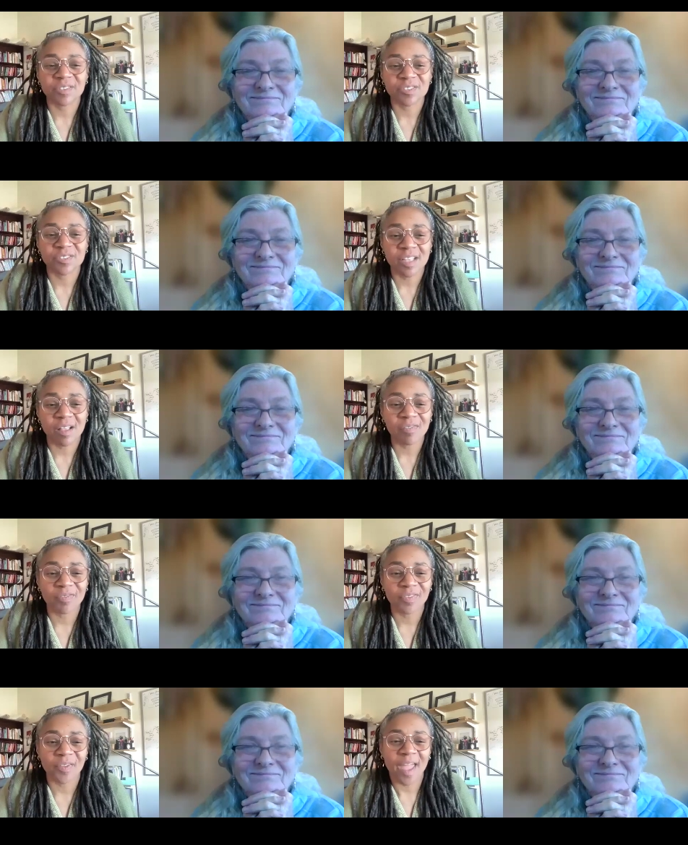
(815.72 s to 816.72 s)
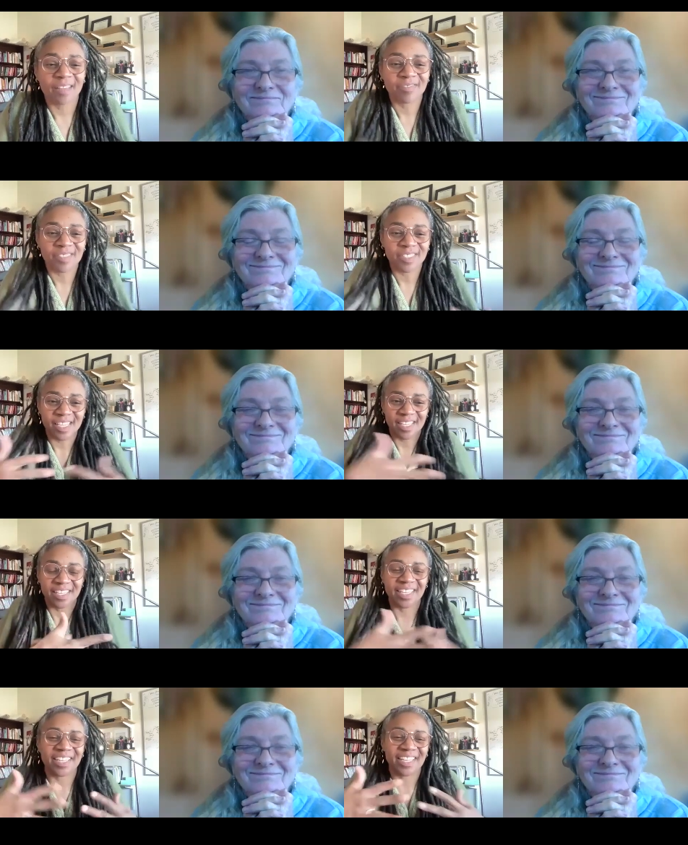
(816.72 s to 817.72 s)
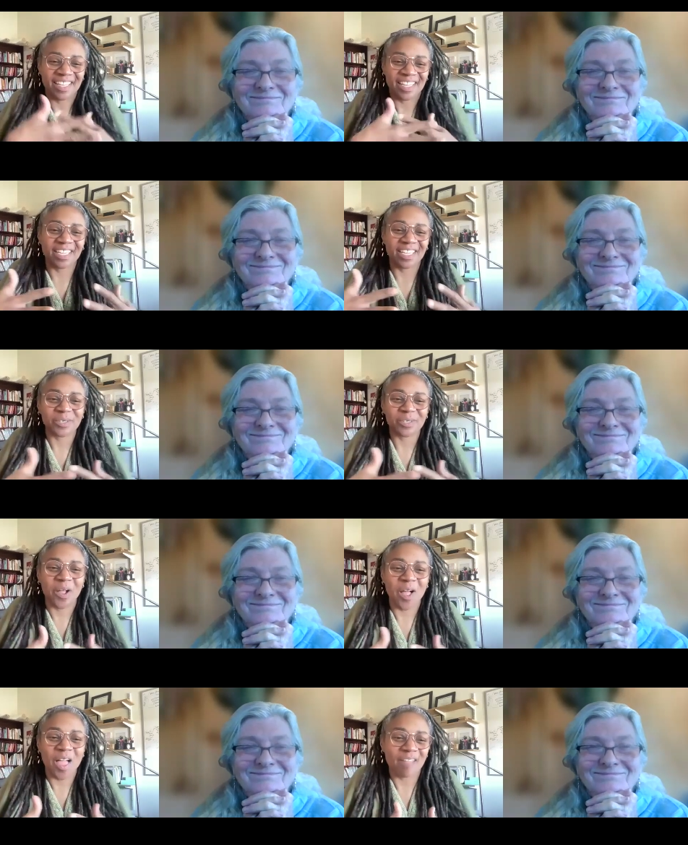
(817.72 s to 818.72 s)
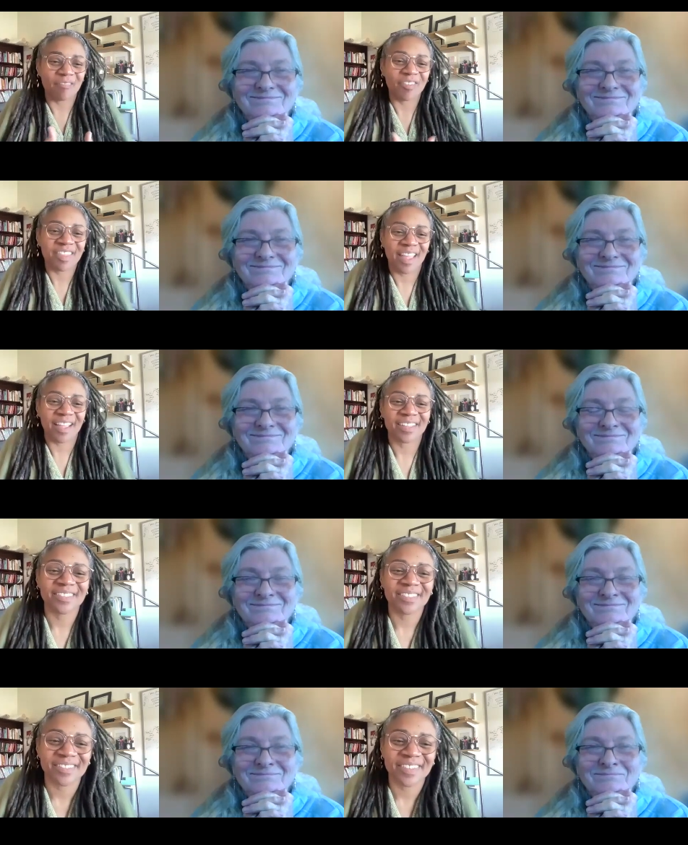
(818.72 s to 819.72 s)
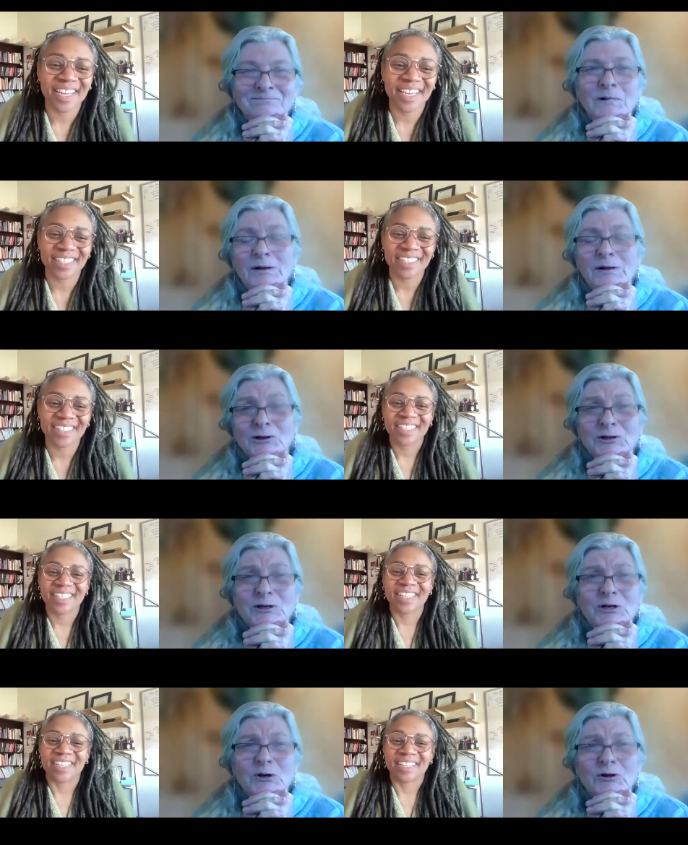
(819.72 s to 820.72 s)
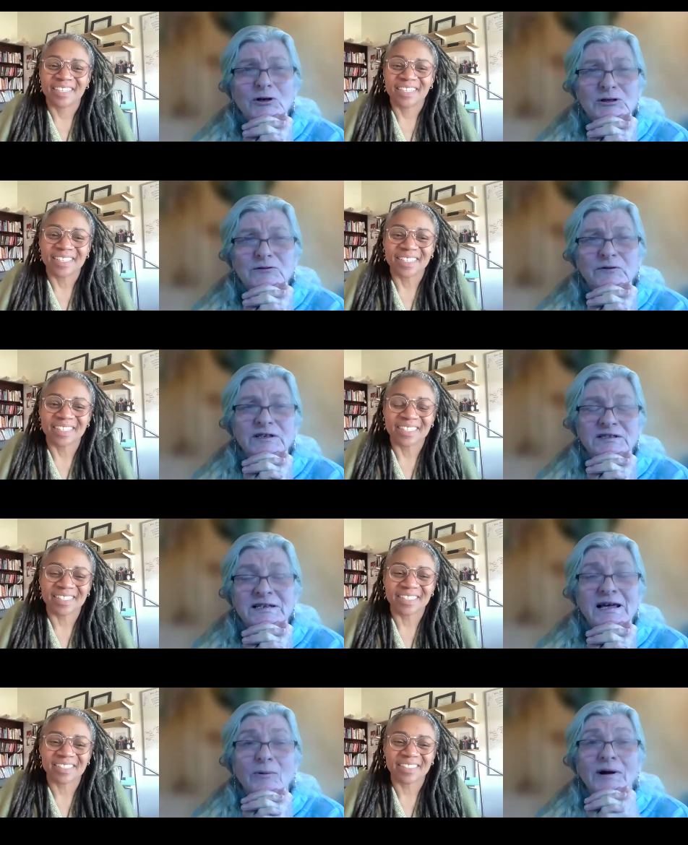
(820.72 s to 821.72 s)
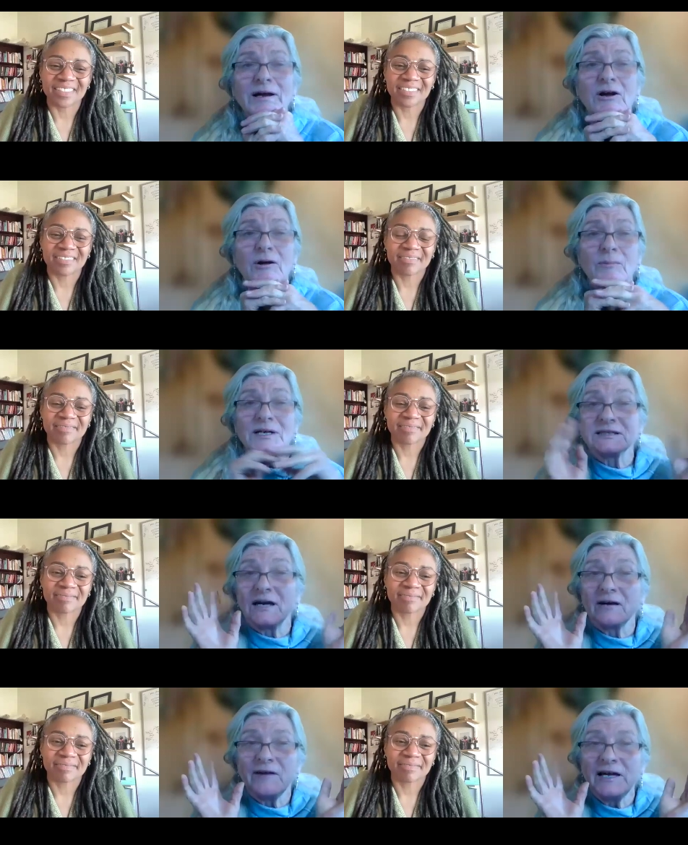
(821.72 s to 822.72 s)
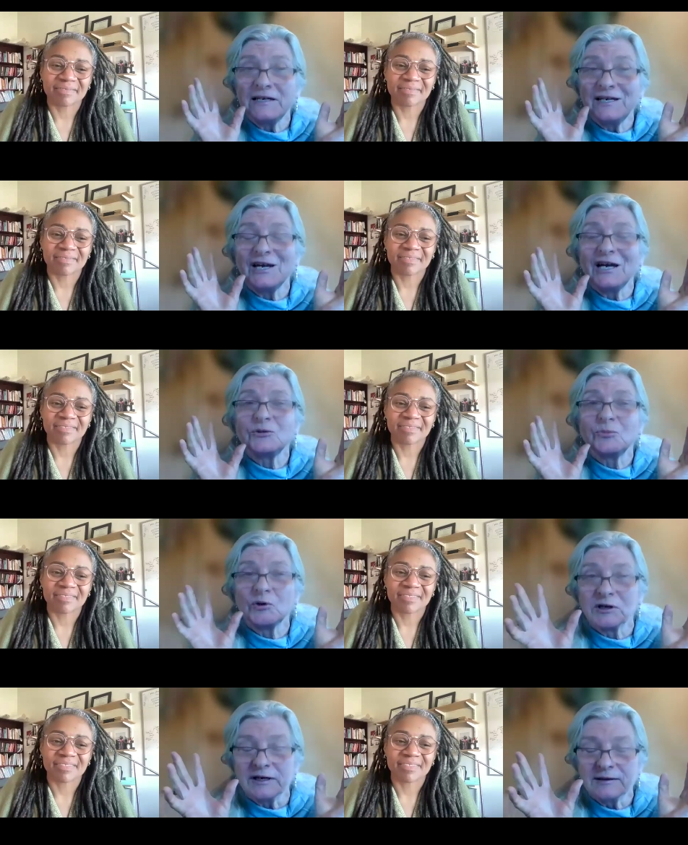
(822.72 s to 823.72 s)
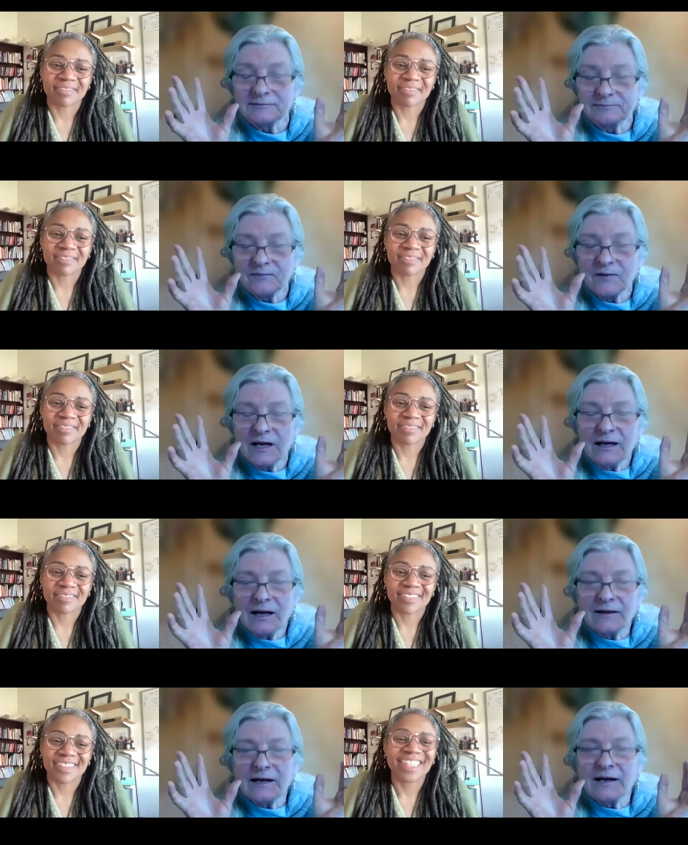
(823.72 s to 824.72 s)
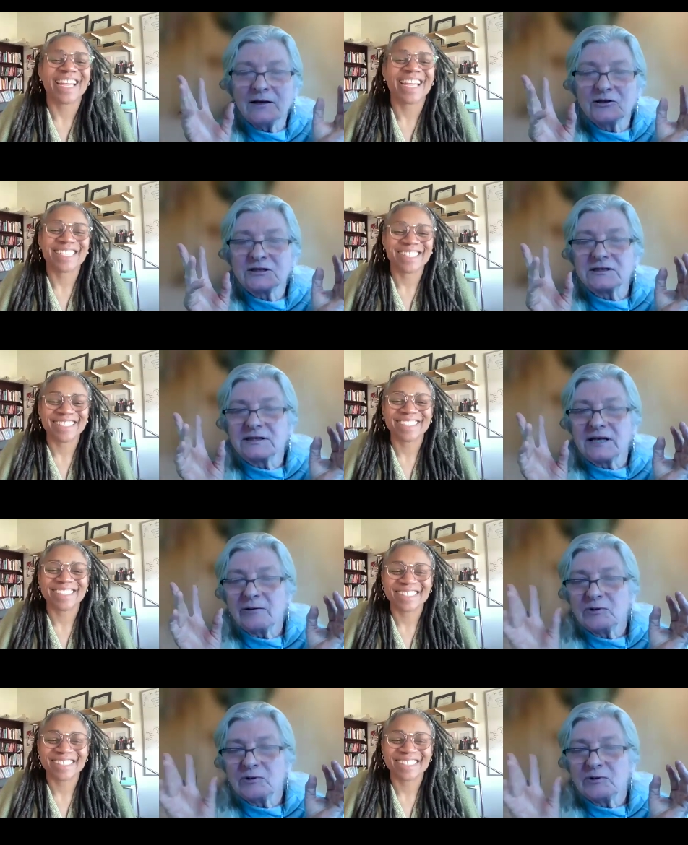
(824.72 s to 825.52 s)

Speaker 1: of yourself you have to include all everything
Speaker 2: right and those you know those of us now i call myself adh brilliant and then i used to say